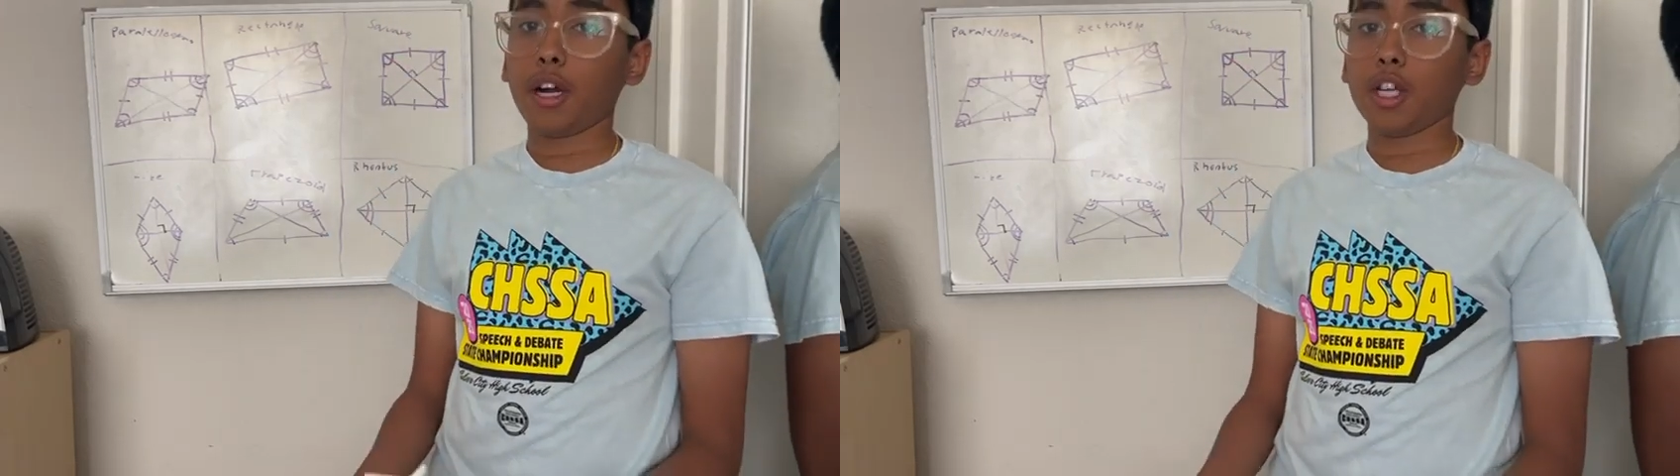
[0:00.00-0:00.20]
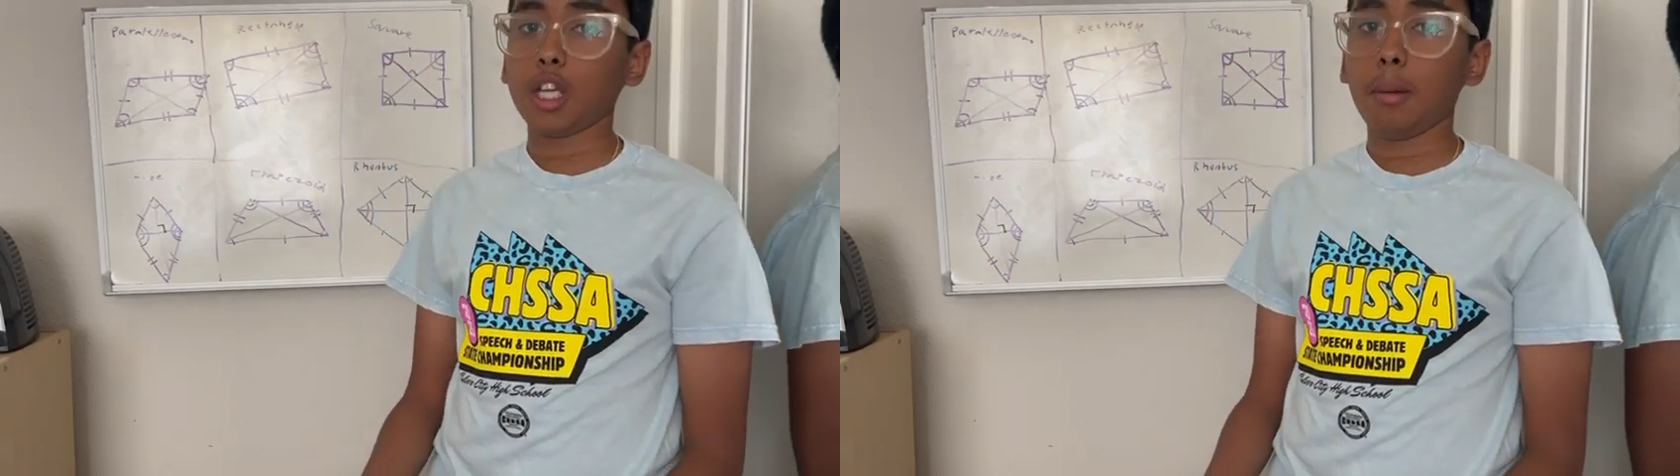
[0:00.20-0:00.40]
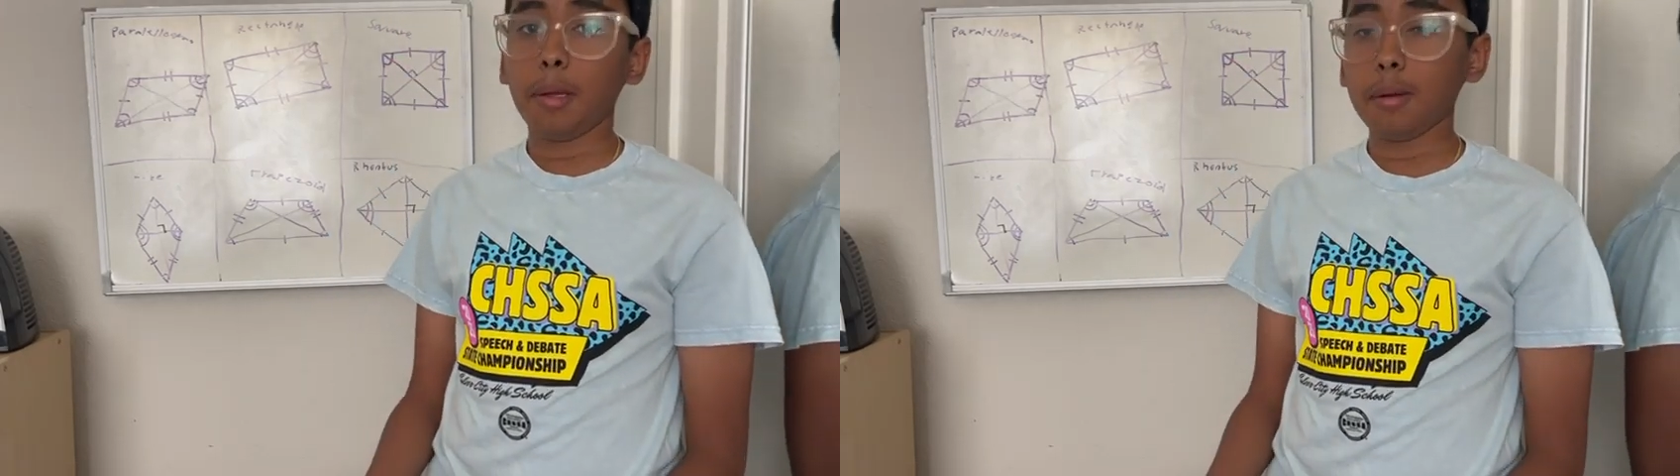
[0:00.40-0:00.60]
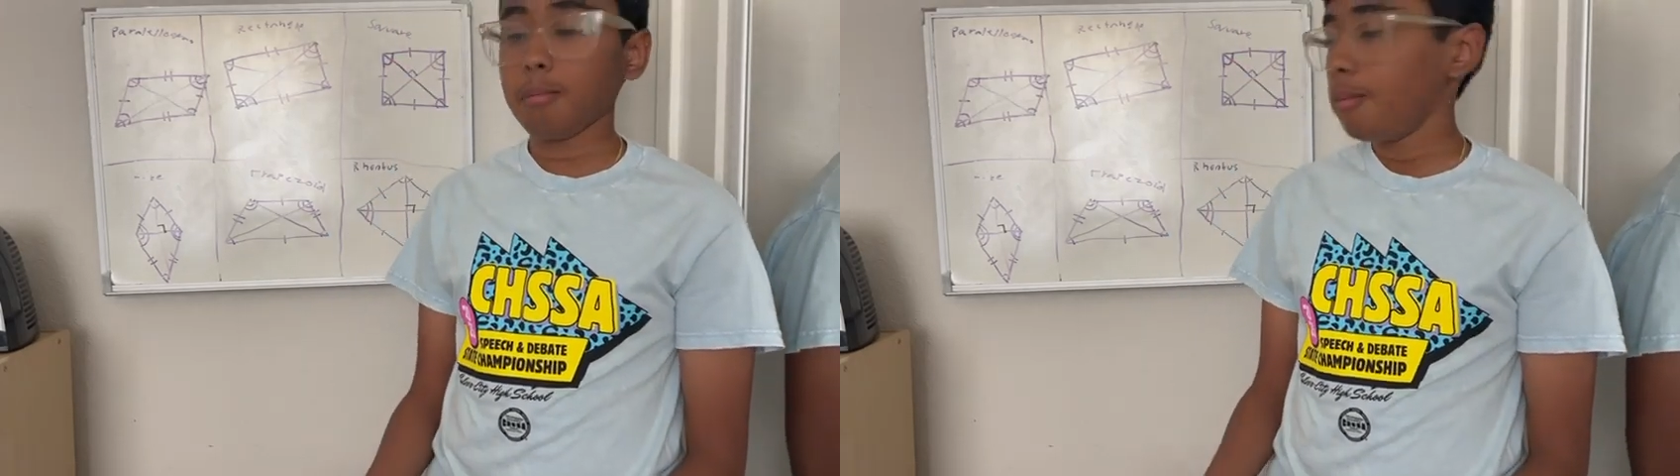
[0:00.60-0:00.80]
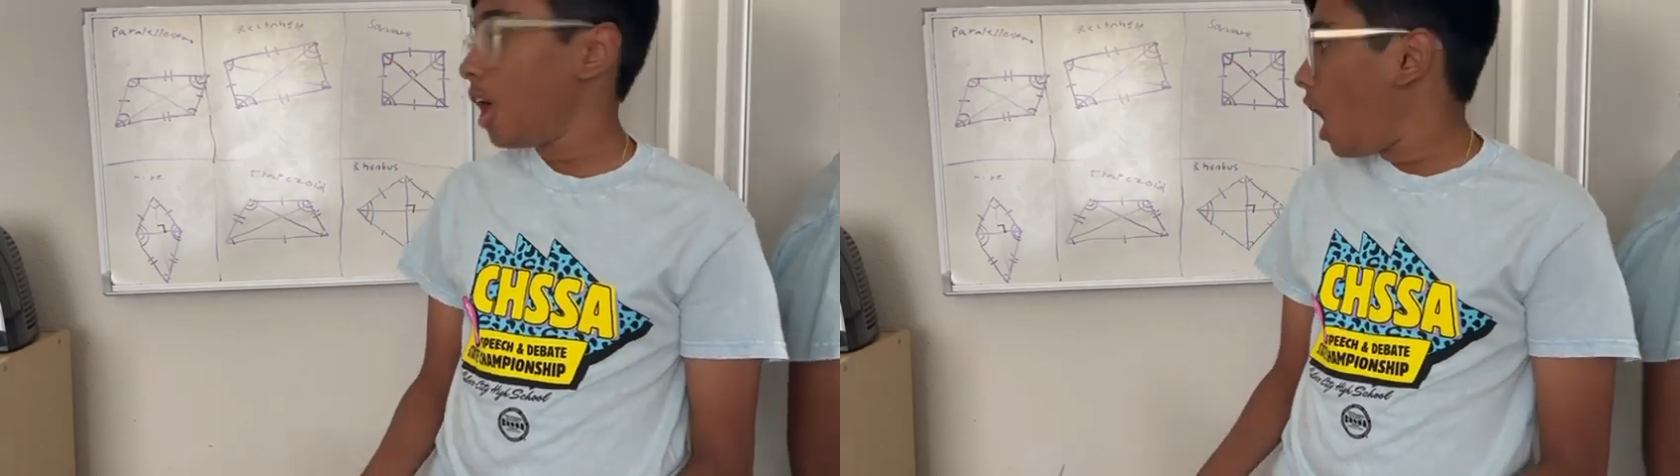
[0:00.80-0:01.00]
assignment,
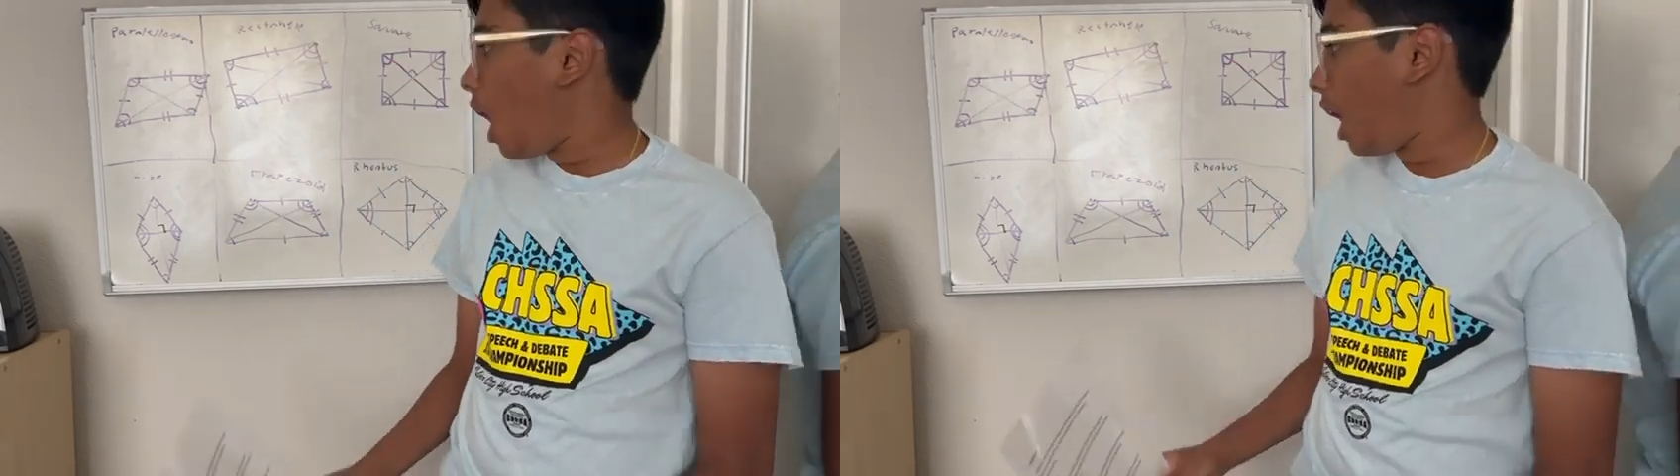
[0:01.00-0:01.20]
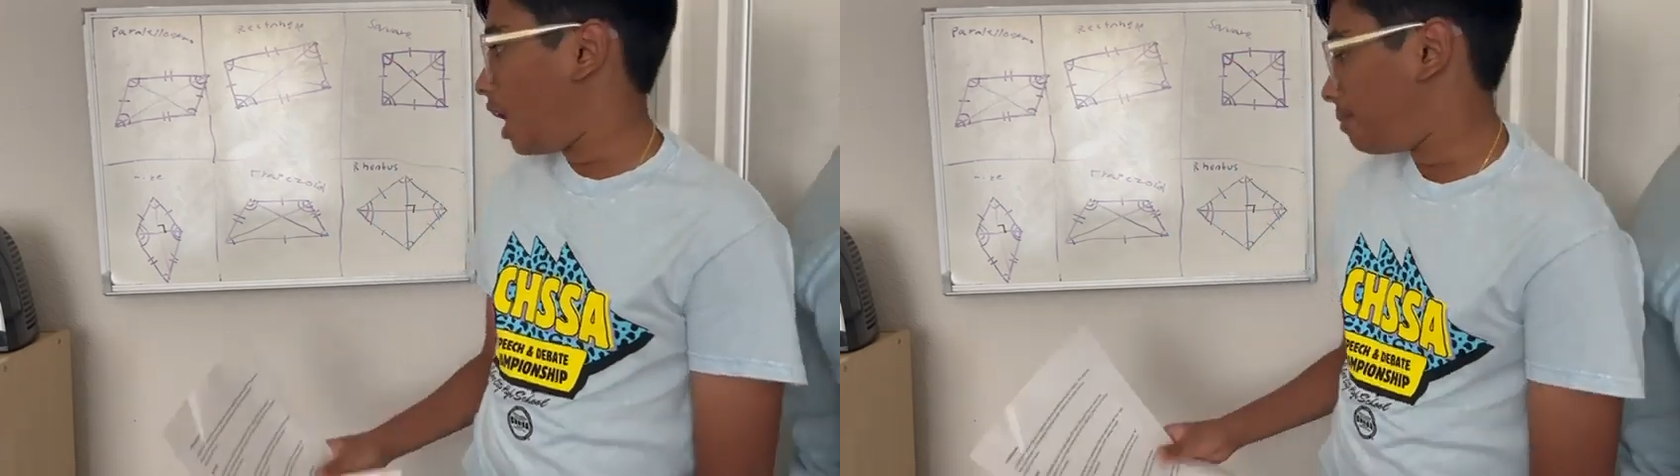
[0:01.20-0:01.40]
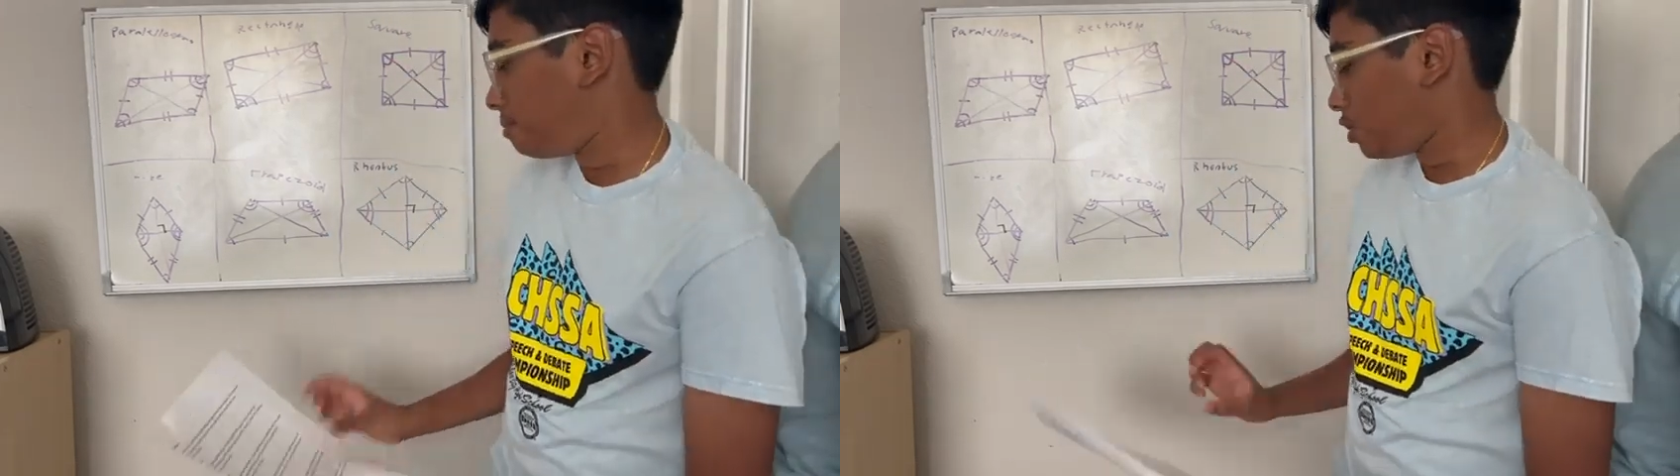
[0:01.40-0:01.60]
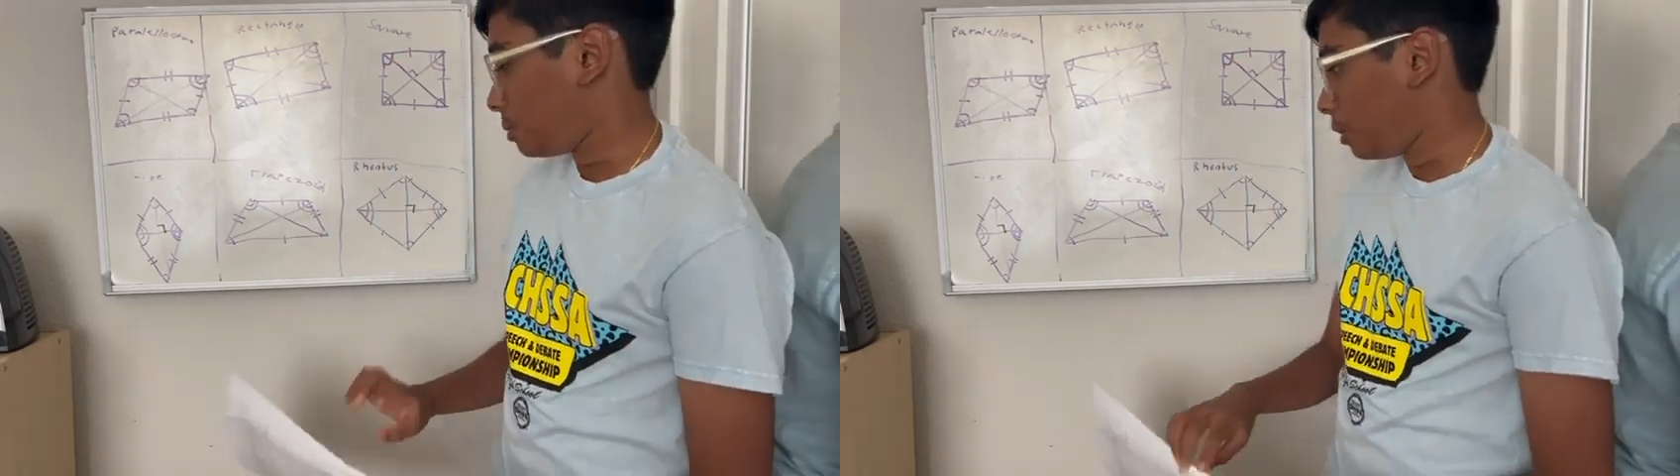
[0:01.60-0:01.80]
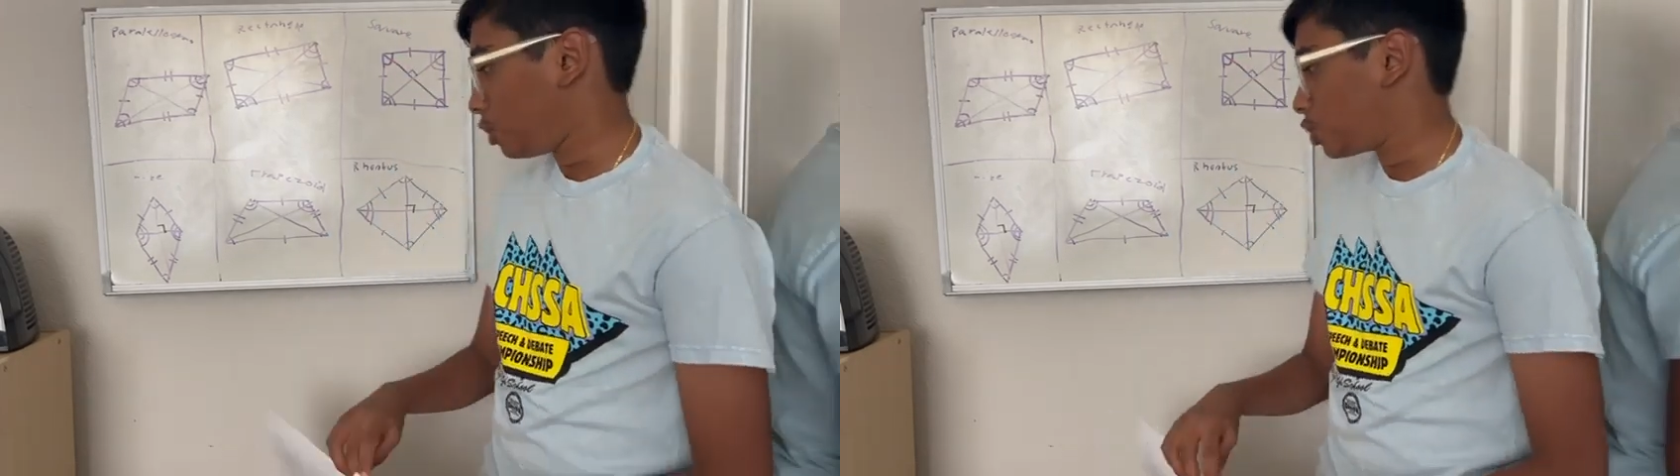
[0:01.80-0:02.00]
I'm
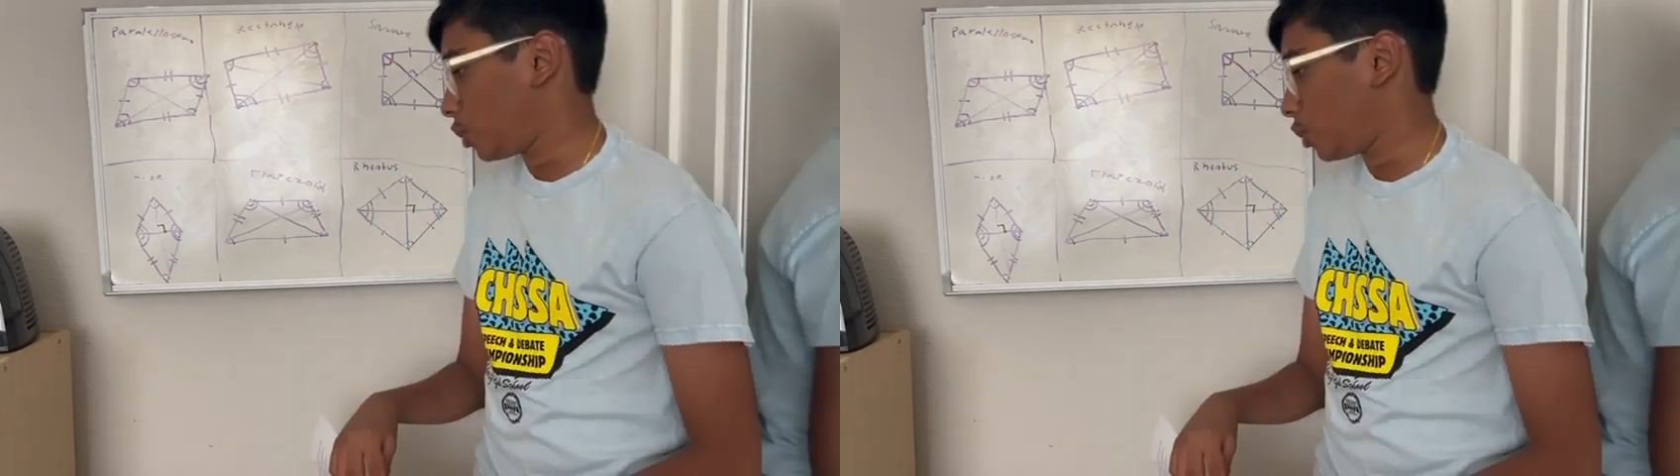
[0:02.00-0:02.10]
supposed to